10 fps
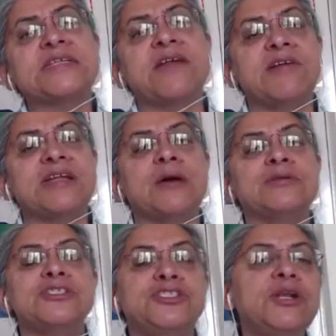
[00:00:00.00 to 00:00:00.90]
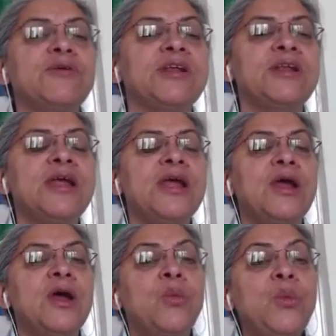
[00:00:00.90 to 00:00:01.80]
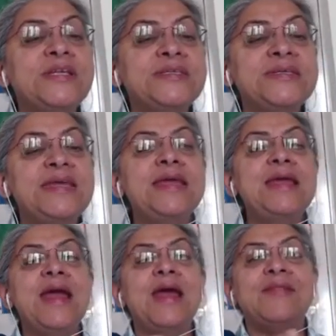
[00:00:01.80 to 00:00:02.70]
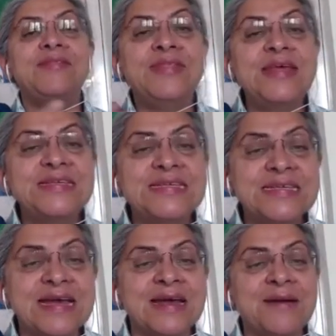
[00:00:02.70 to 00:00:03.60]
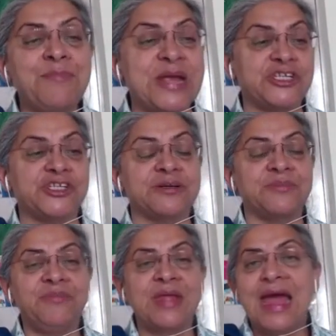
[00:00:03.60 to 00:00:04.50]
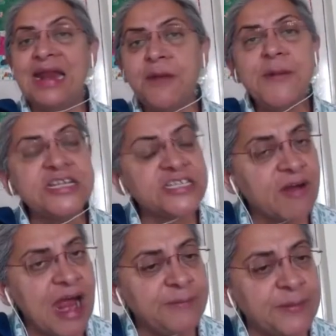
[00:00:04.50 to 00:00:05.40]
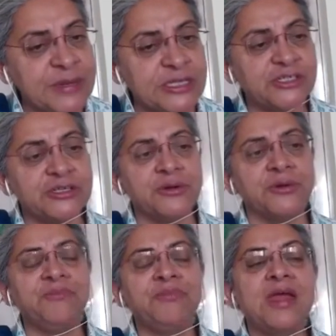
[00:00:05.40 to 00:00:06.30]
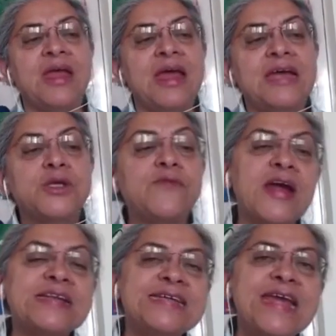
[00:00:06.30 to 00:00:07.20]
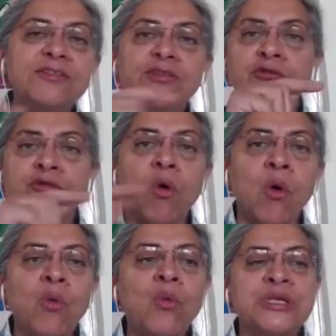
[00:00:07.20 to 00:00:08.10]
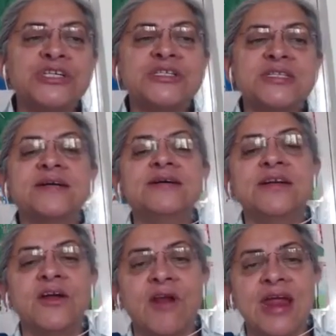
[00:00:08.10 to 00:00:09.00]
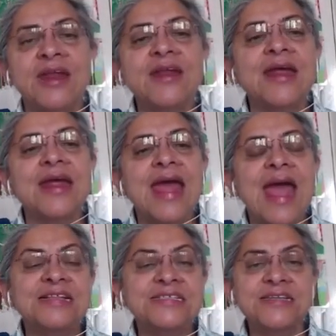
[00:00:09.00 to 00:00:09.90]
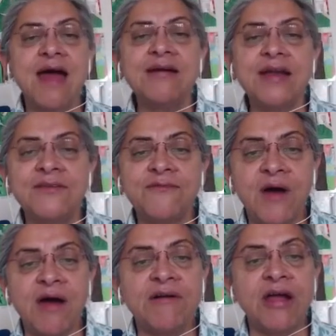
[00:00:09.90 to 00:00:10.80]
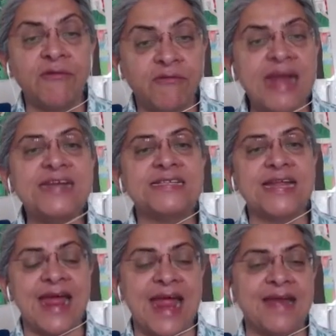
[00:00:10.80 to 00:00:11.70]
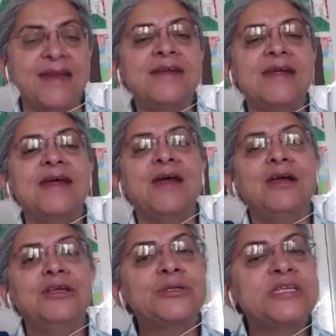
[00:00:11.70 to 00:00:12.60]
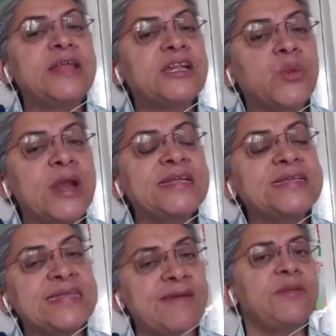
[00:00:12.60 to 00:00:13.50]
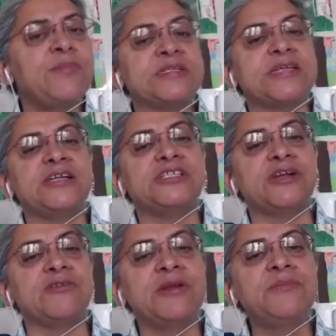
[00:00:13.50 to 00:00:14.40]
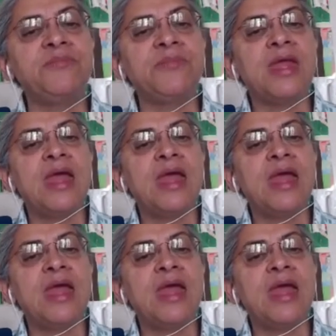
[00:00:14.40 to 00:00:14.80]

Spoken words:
600,000 children. We see this picture, and let me describe the picture to you. So if I take the row, which is 3rd grade, and start at the far right end, you see that 27% children